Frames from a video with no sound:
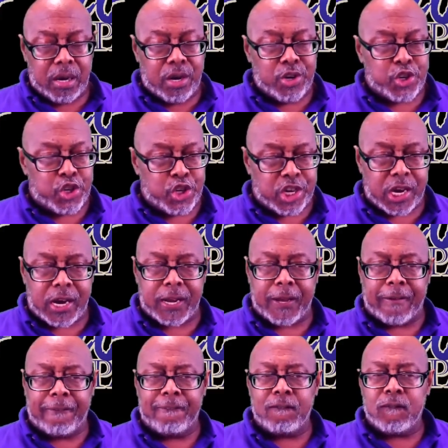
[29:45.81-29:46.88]

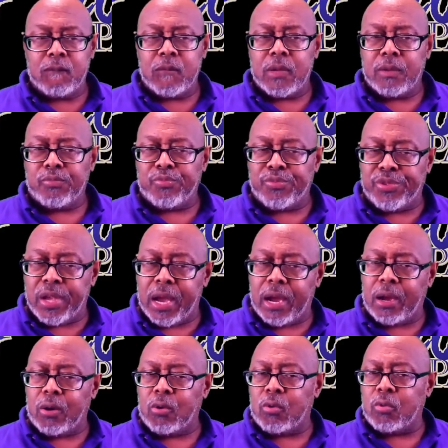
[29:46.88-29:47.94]
shutting
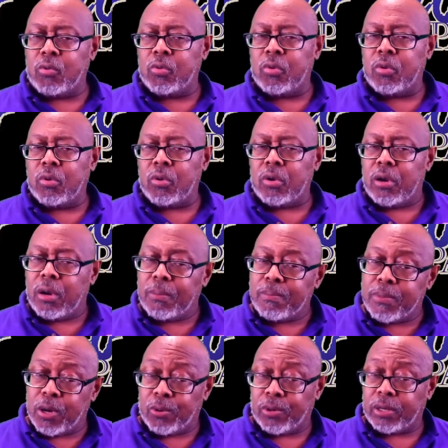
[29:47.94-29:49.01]
down
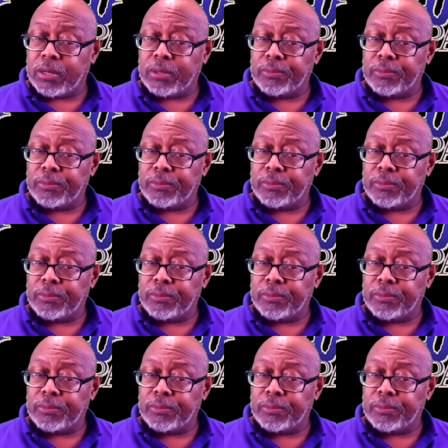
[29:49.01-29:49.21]
America.